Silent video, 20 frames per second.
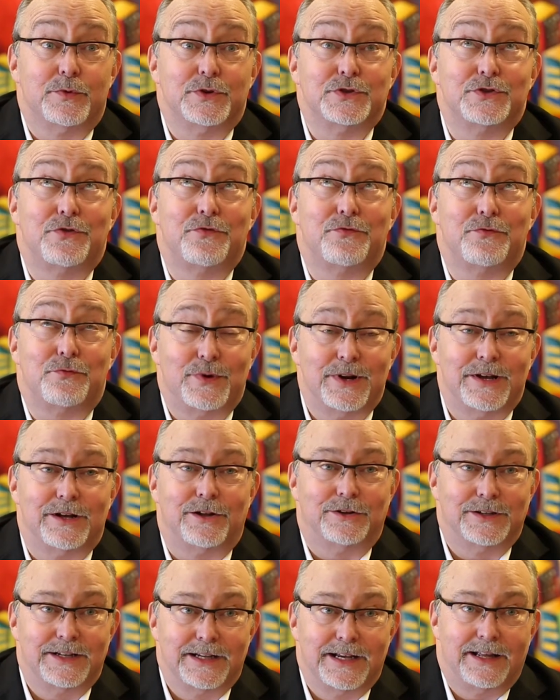was
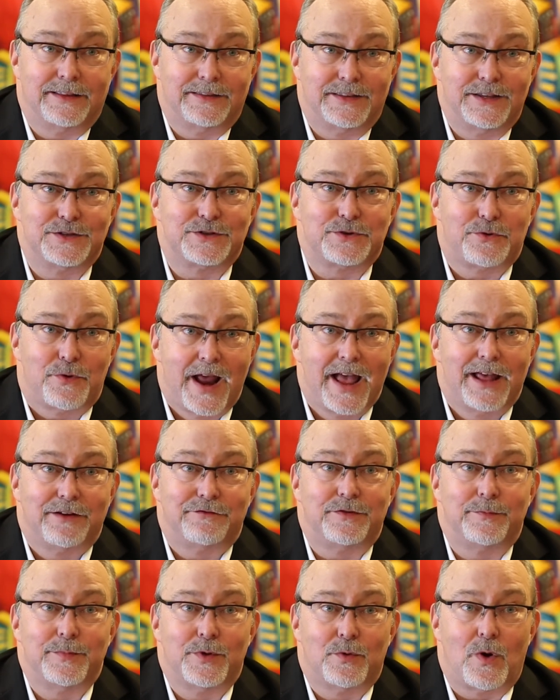thrilled to get this grant
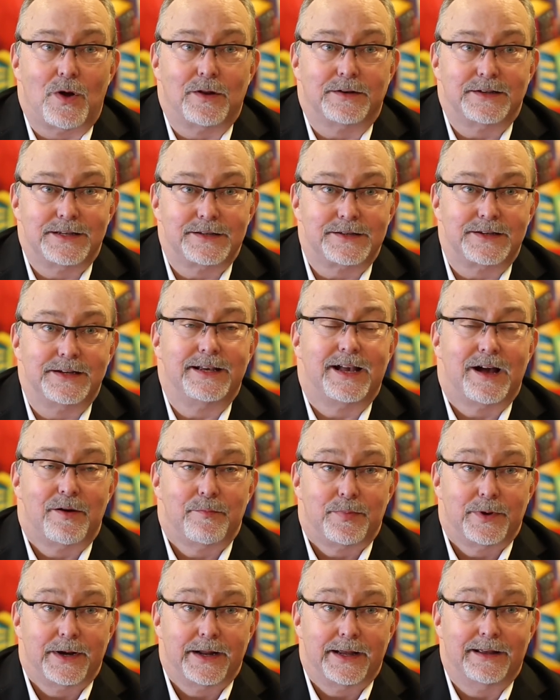from the Walt Disney
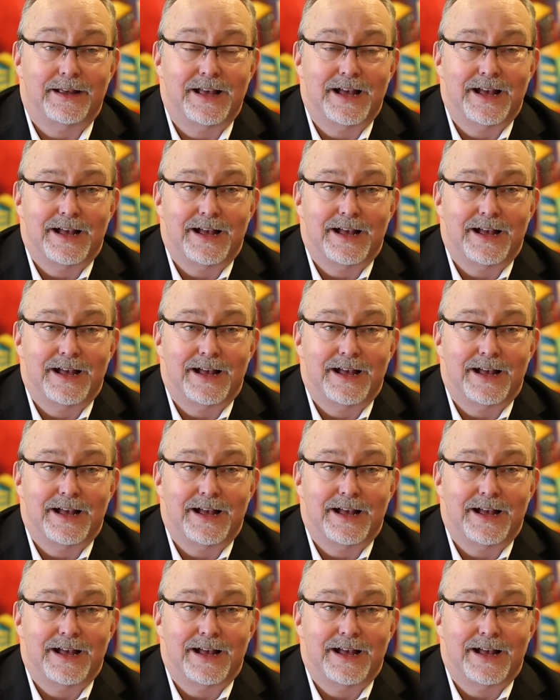Company,